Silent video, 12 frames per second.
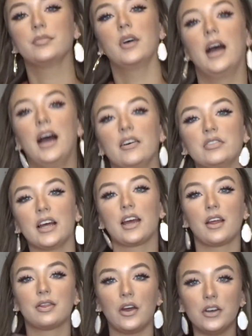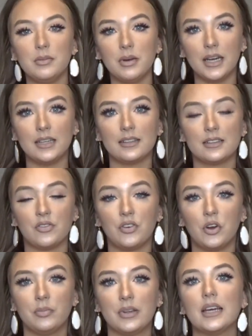have like 30 minutes to
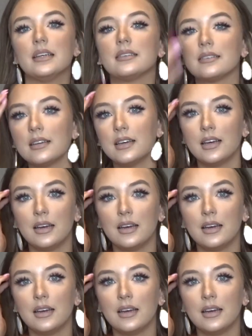film this,